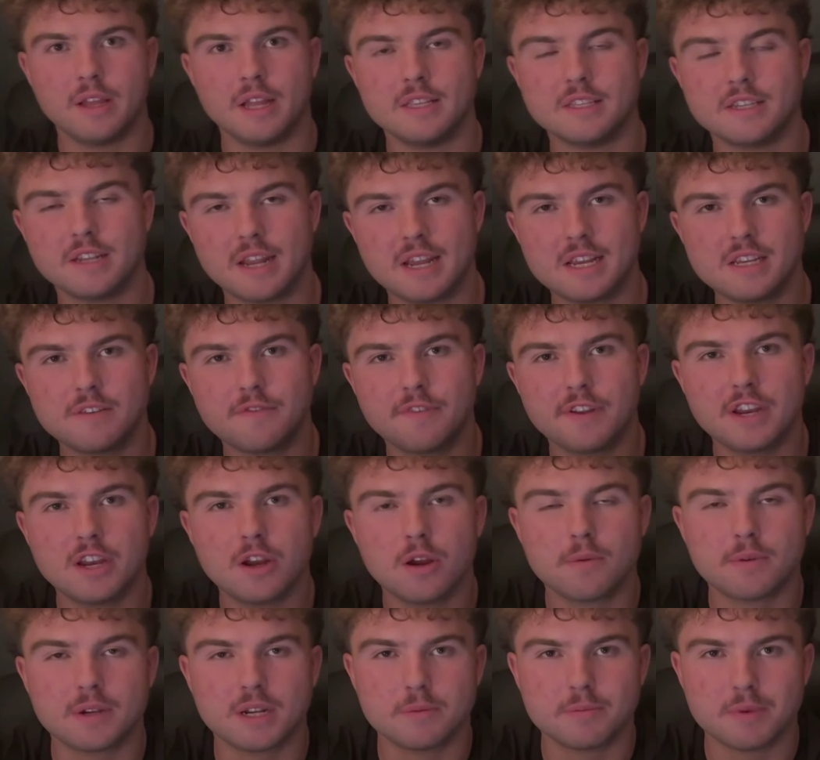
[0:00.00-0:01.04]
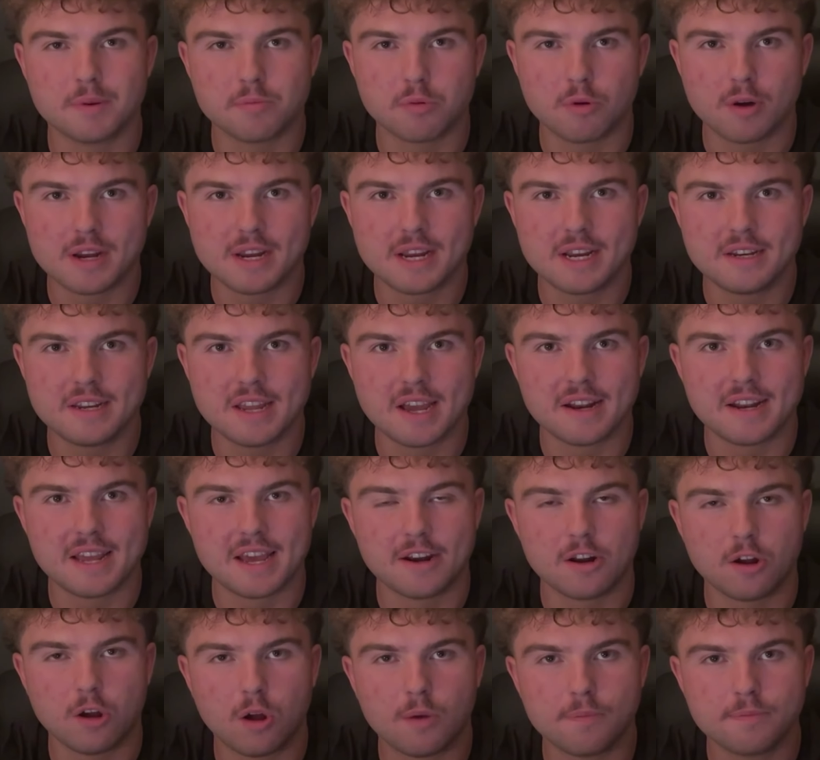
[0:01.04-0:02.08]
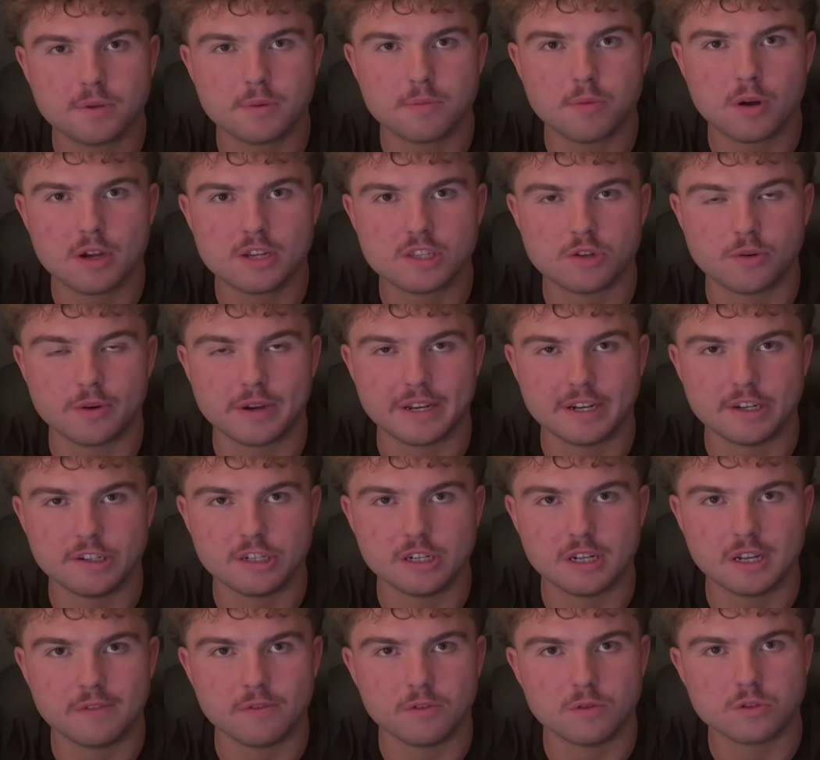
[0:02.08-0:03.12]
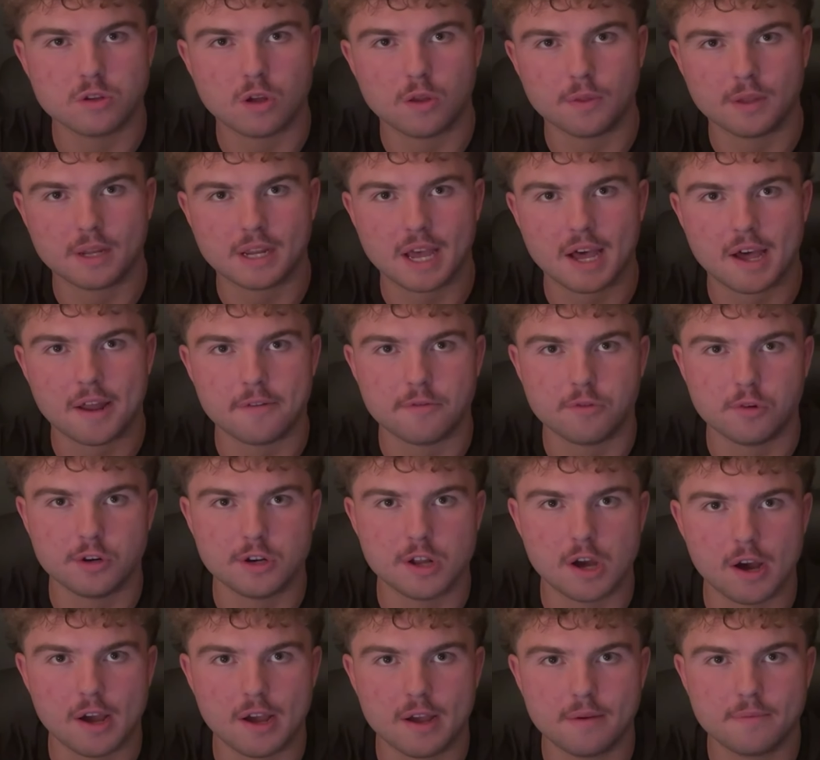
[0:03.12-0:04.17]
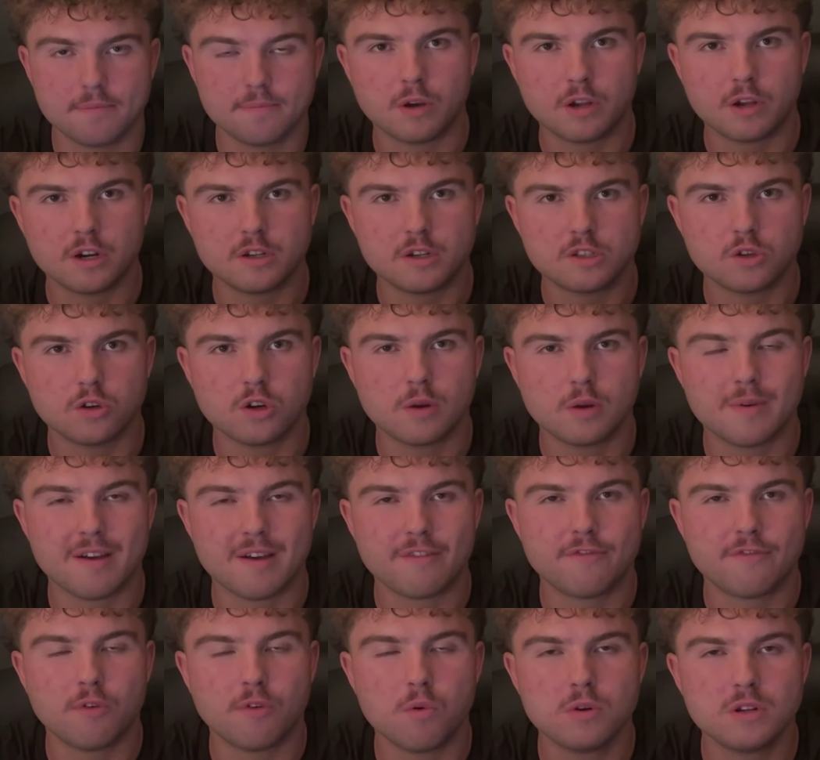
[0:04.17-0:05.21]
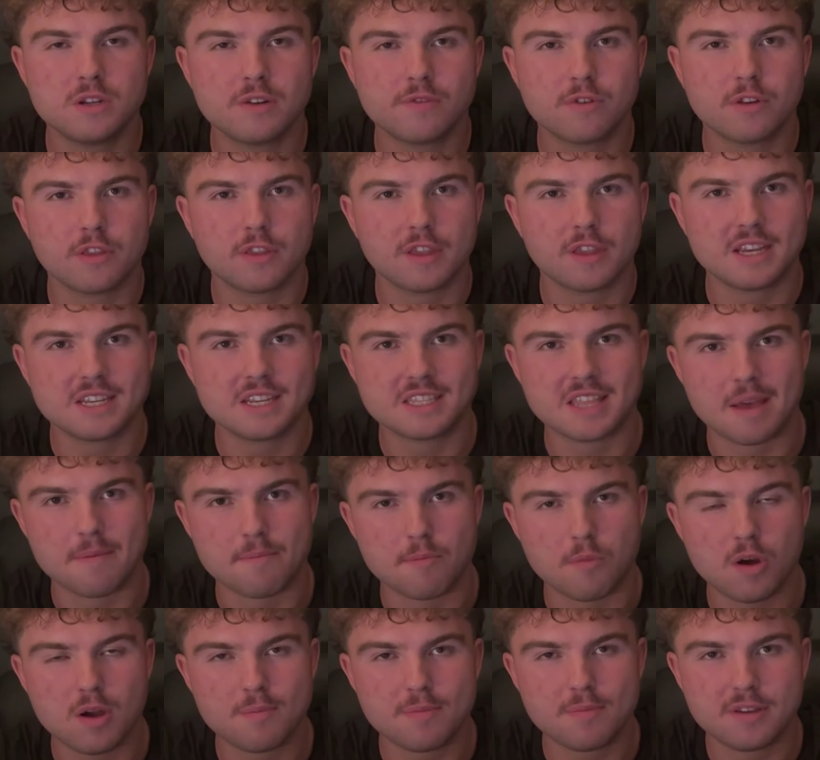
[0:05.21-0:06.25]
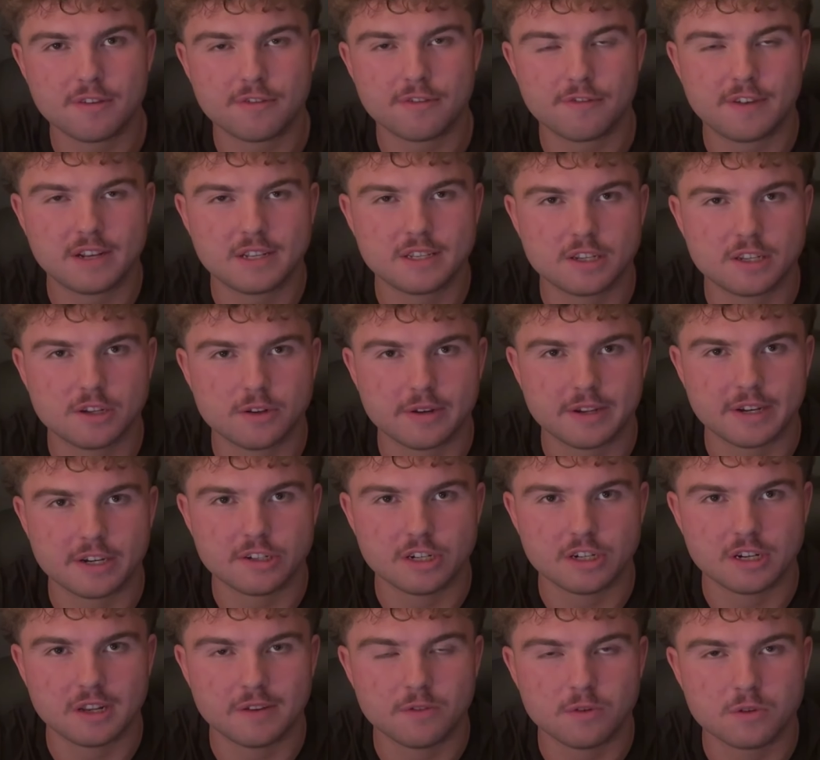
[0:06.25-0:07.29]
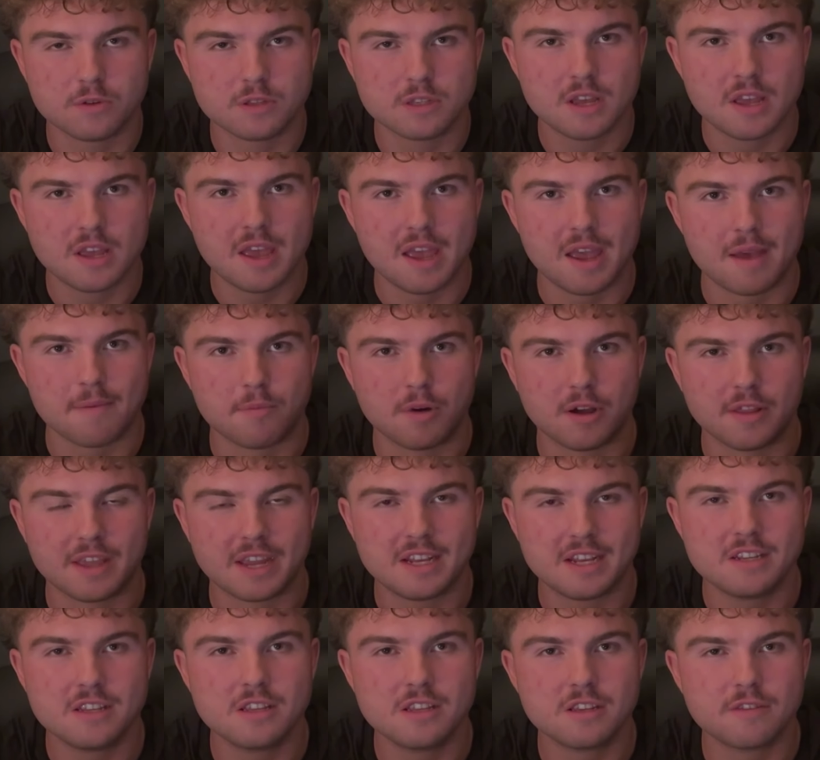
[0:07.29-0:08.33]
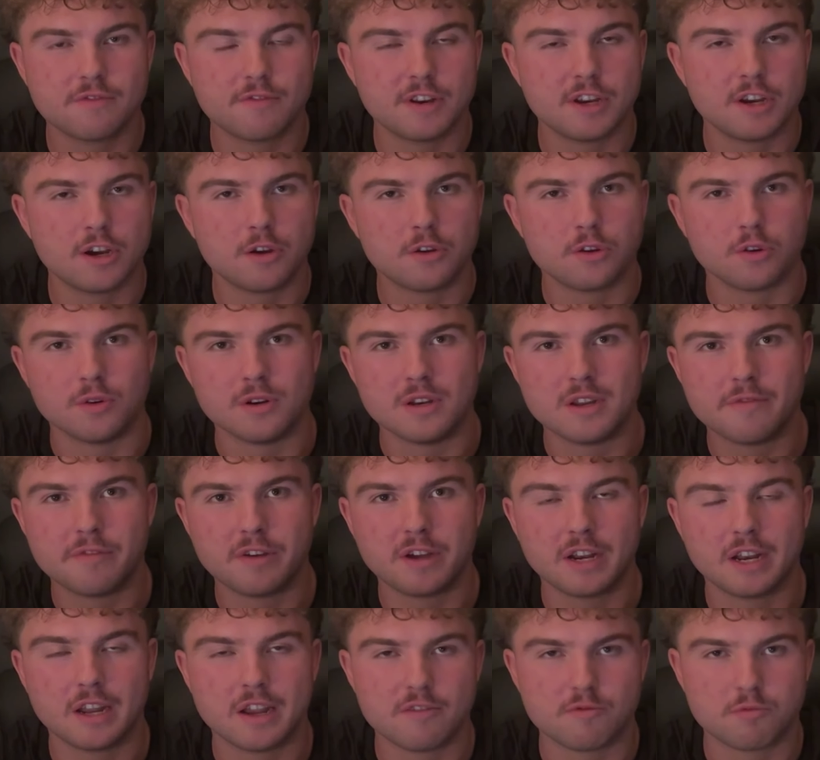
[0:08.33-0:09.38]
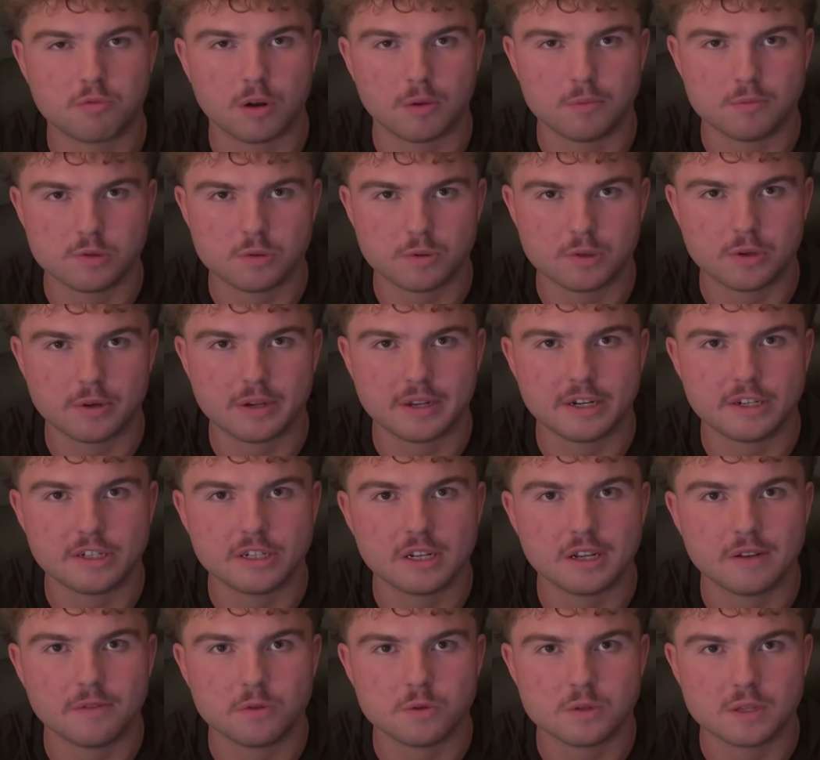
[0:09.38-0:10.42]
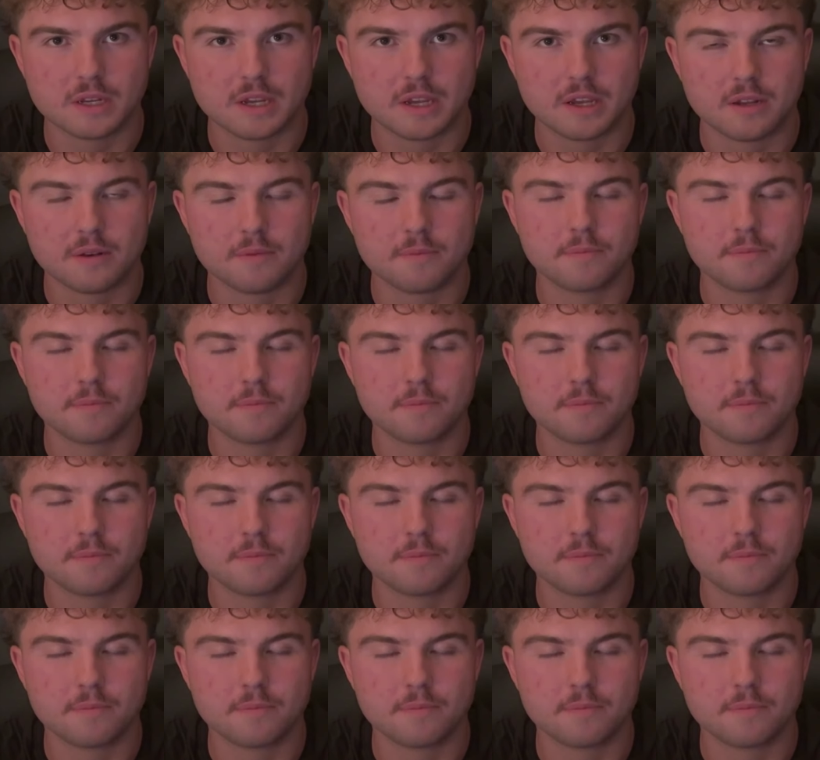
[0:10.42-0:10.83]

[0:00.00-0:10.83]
In today's video, I'm going to be breaking down how to optimize your energy levels on the carnivore diet. We're going to talk about 4 different things that might be affecting your energy levels, and by the end of this video, you're never going to have problems with your energy levels again.